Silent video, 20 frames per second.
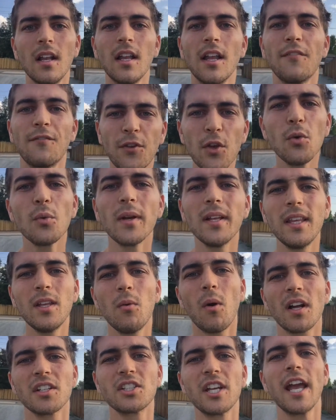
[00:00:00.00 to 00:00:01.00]
If you really
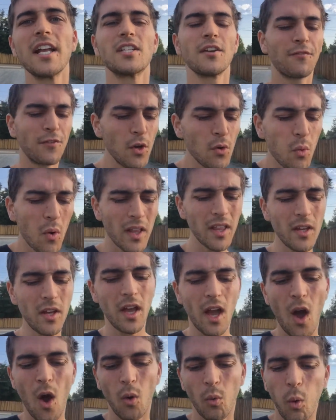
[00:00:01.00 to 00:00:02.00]
want change, if you really
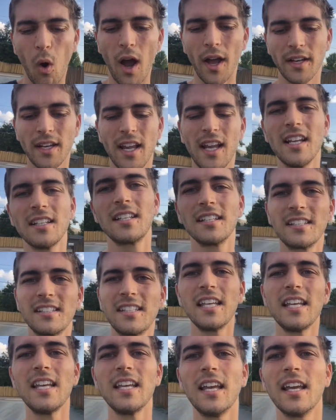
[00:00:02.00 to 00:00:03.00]
want to
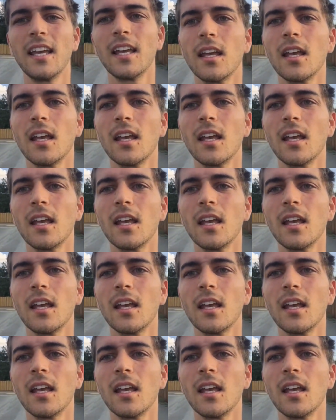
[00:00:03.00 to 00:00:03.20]
see